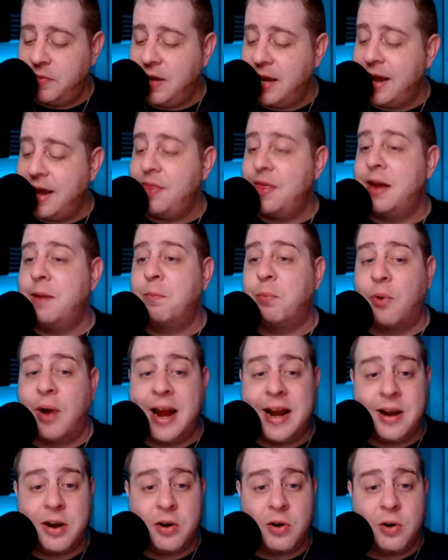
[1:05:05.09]
and then
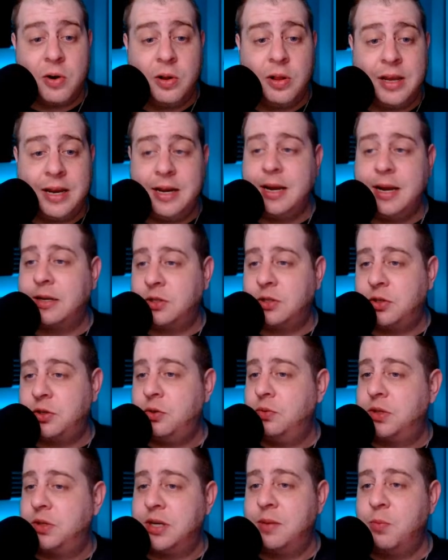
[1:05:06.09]
bright and early next
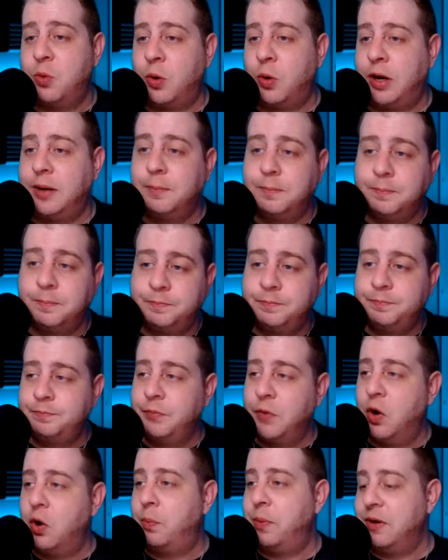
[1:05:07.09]
Tuesday morning,
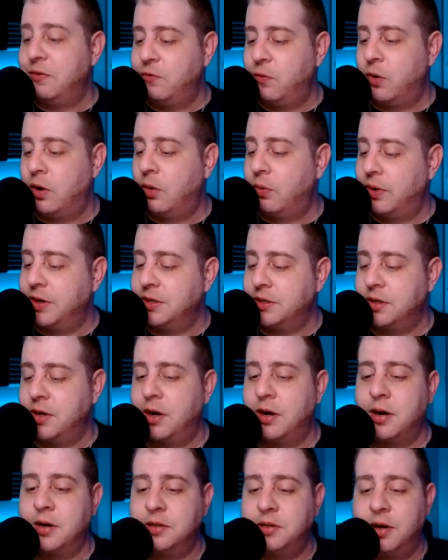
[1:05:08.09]
hoping for a
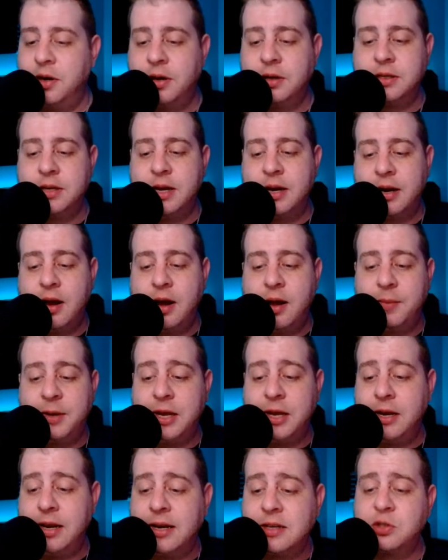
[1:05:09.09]
restock on Target.com
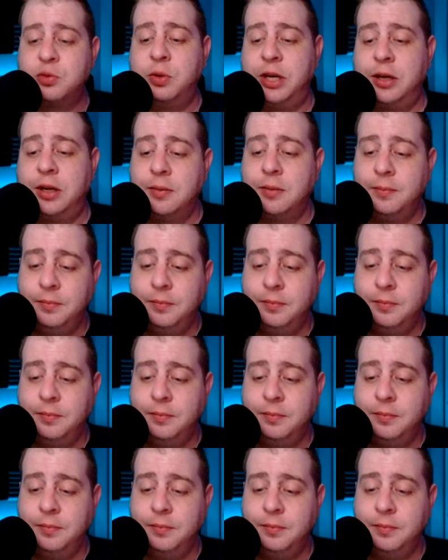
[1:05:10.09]
again next week.